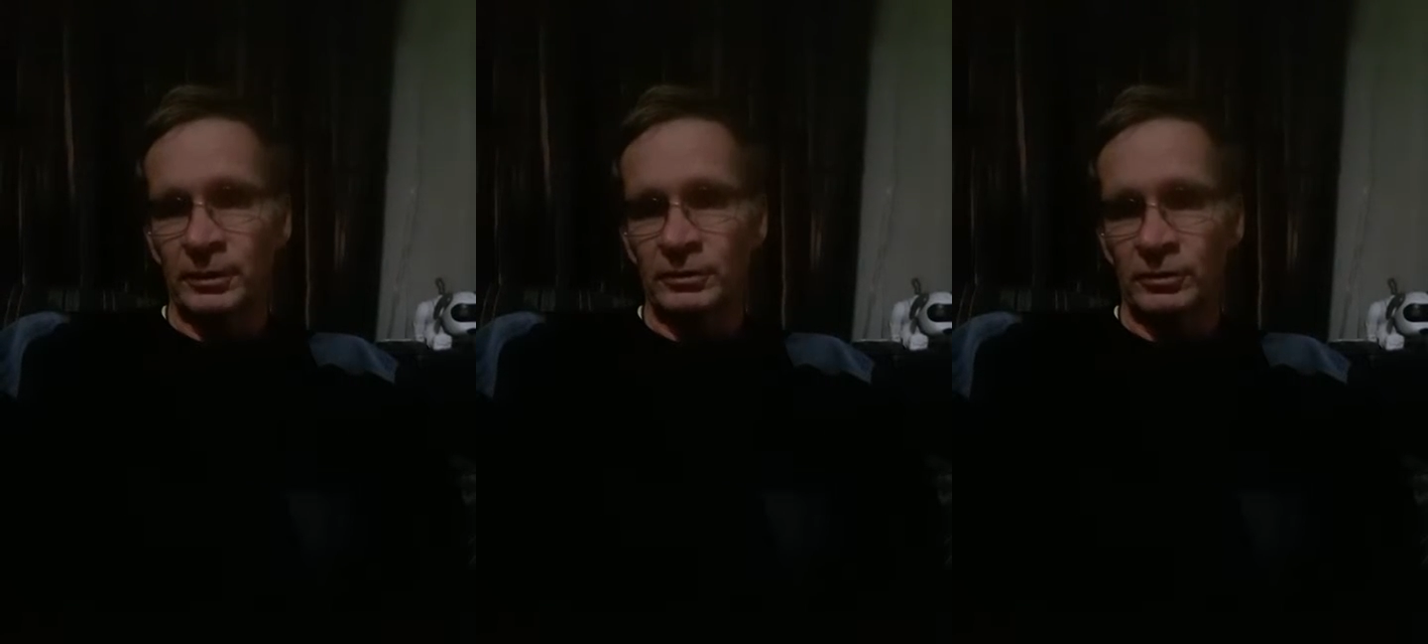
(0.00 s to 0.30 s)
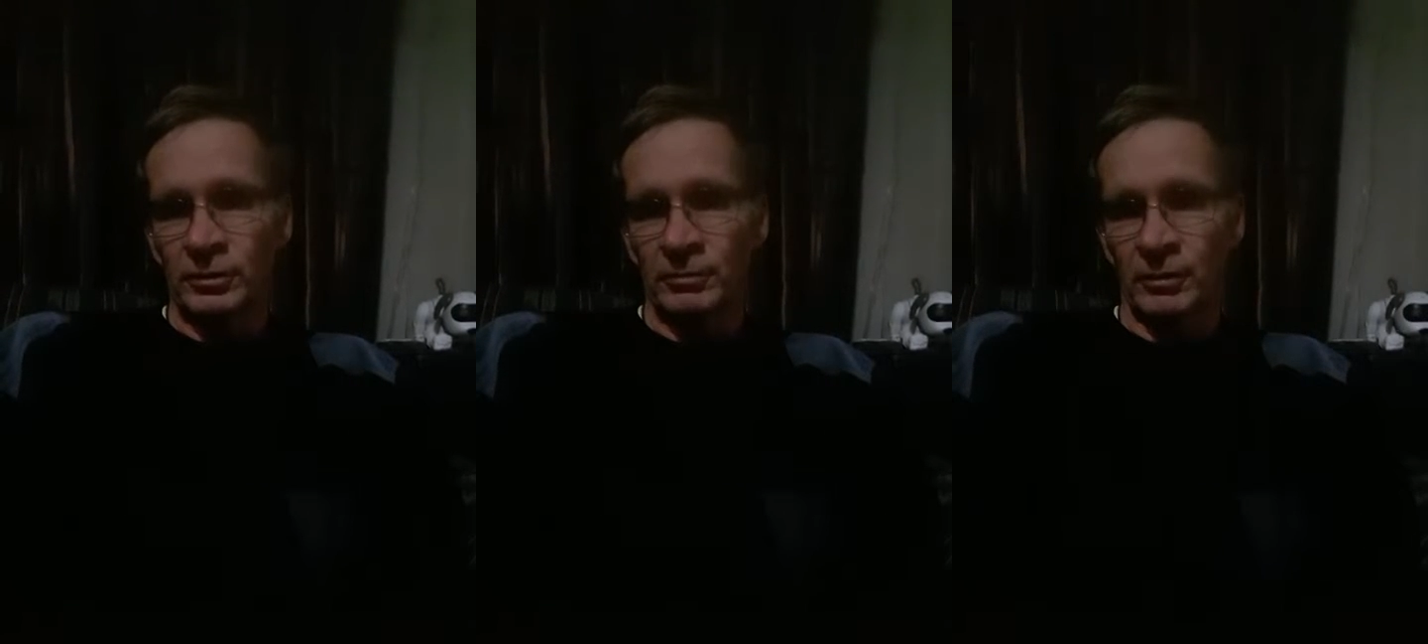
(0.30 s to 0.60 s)
placed
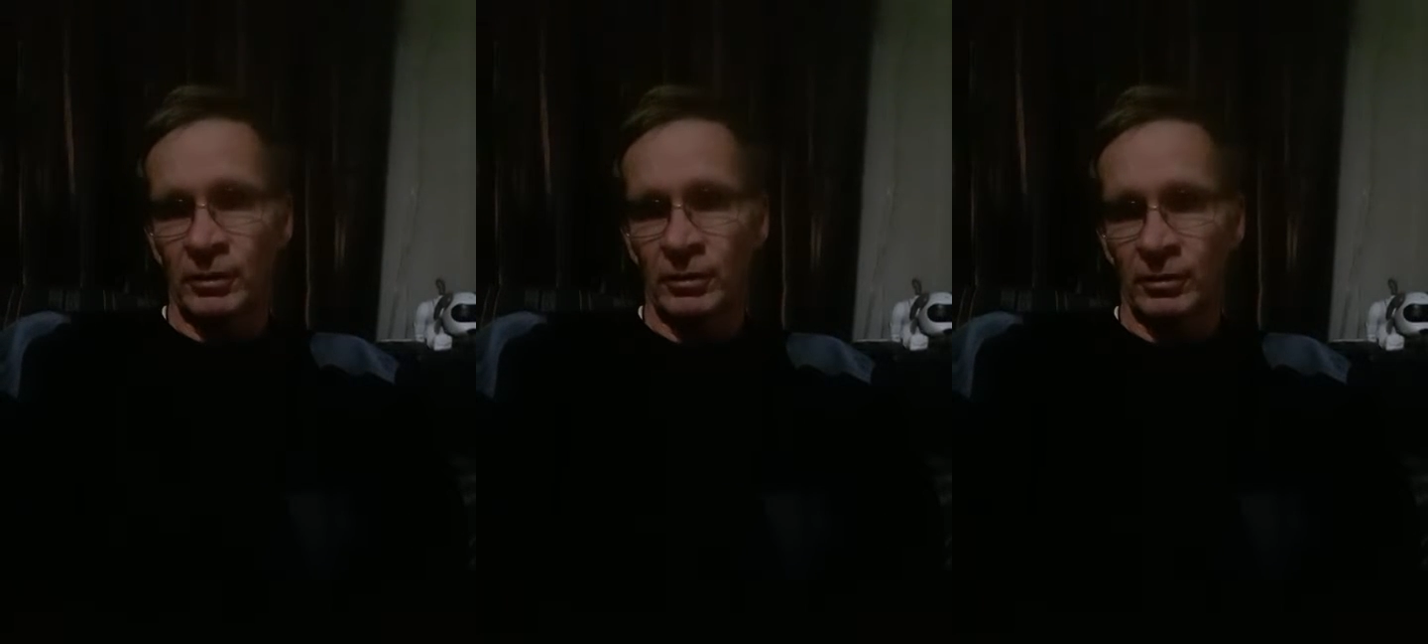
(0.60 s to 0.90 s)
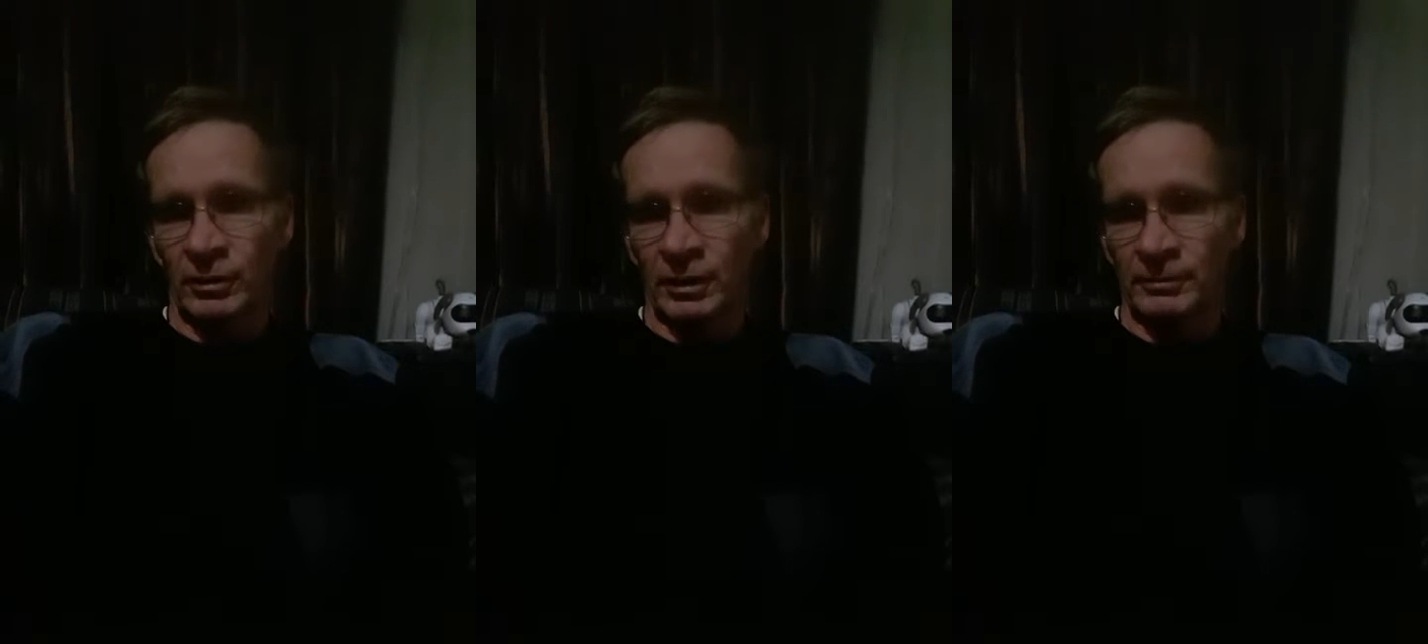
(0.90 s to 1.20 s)
it on my
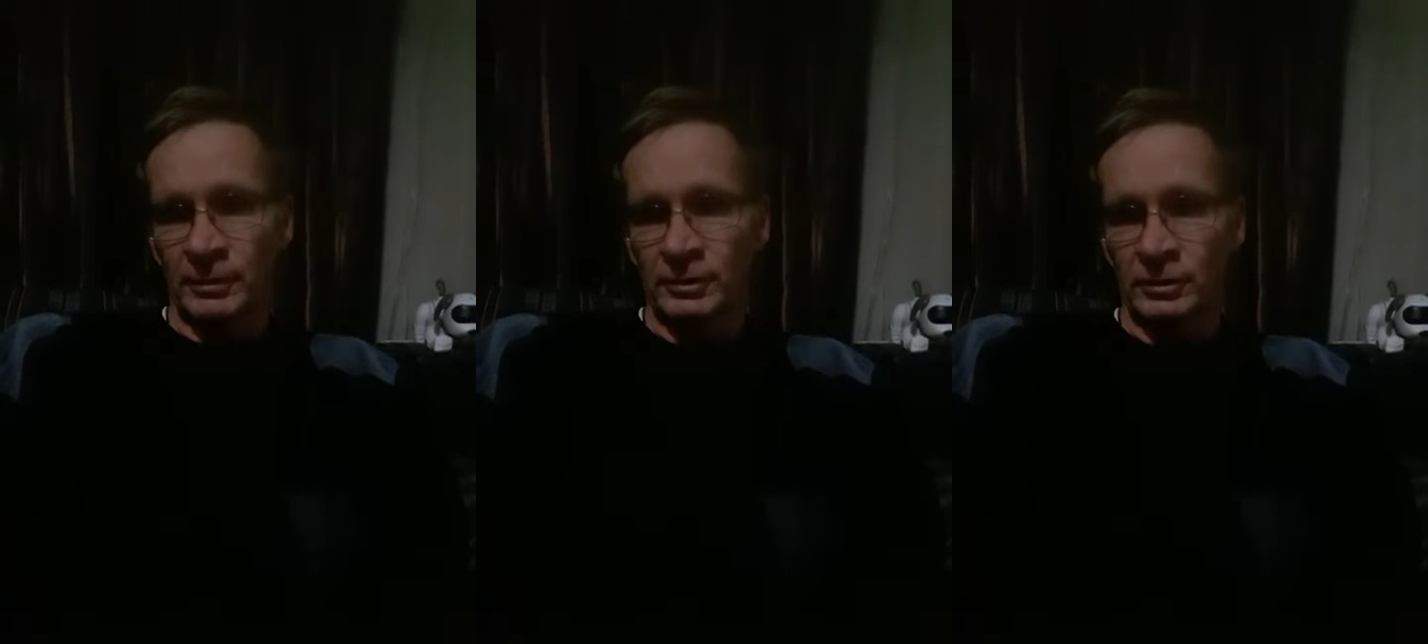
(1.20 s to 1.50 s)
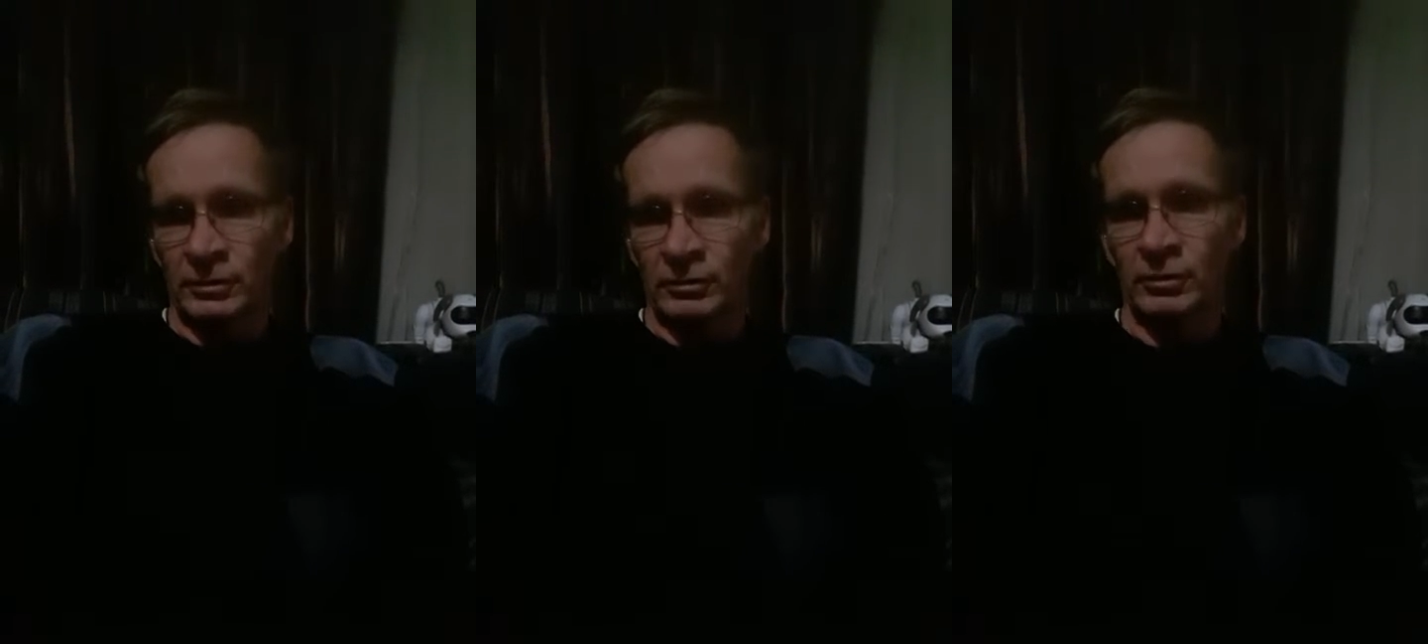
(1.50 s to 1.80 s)
lap and he
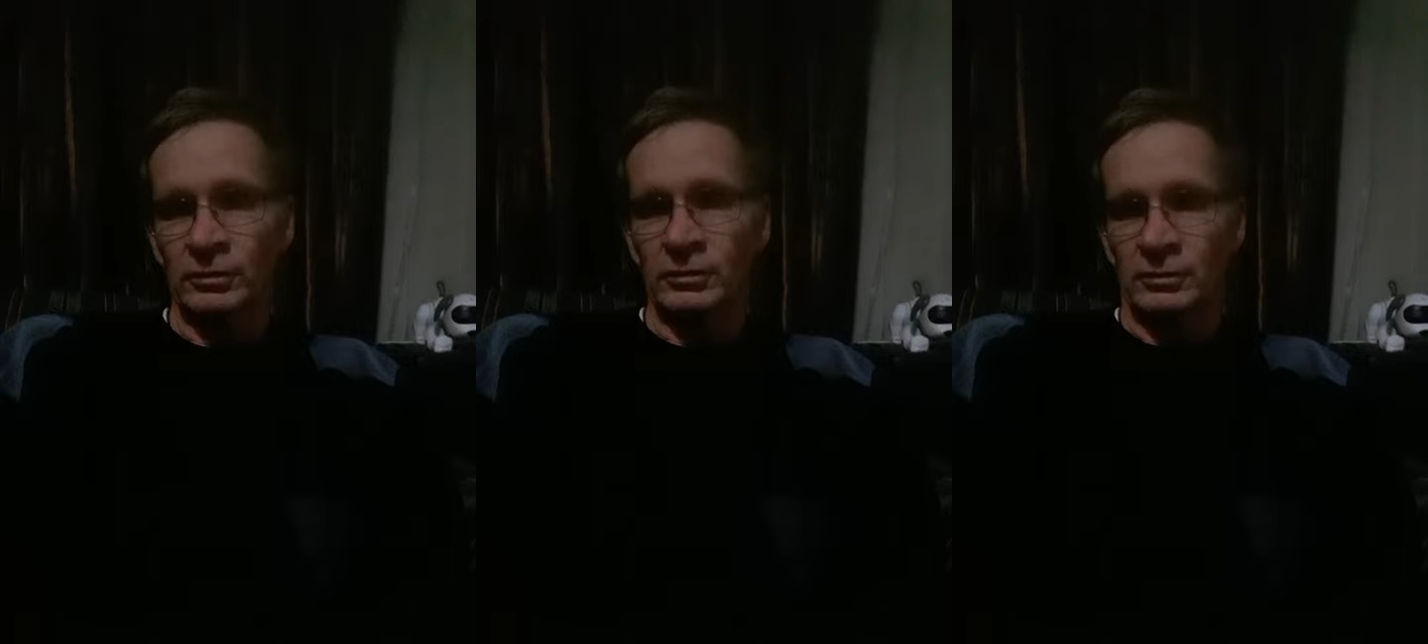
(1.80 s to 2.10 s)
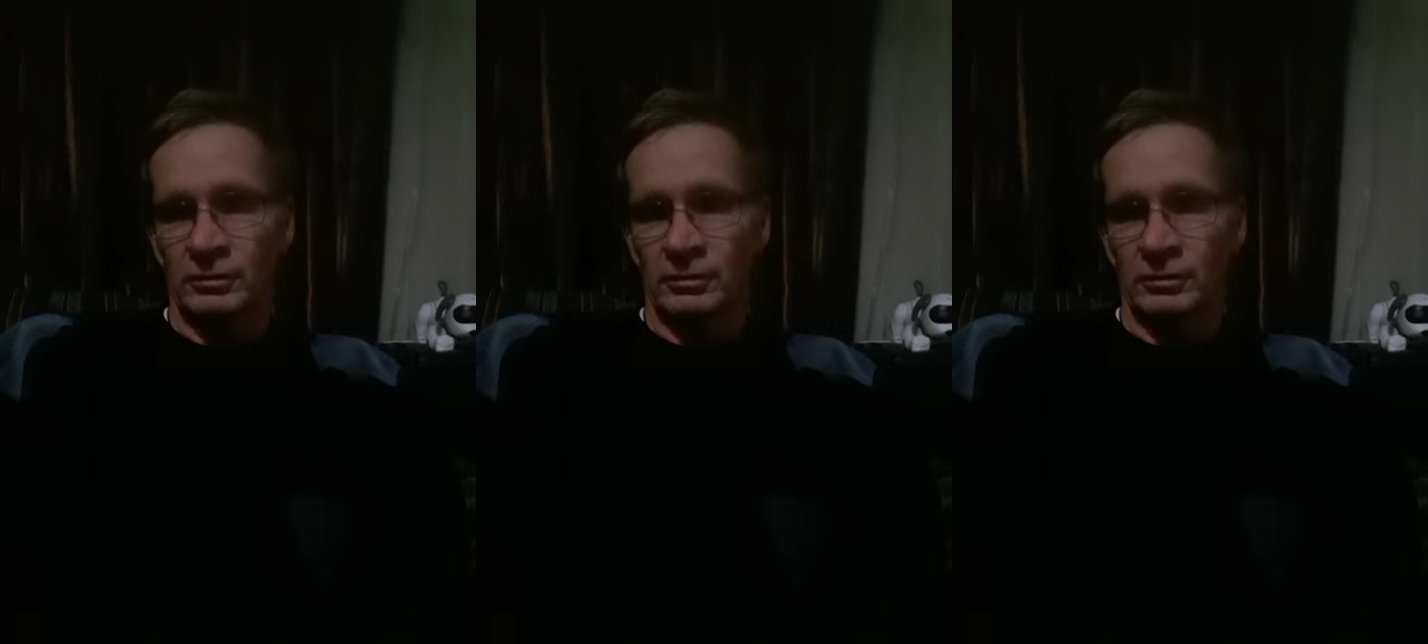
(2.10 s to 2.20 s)
says, "Colin,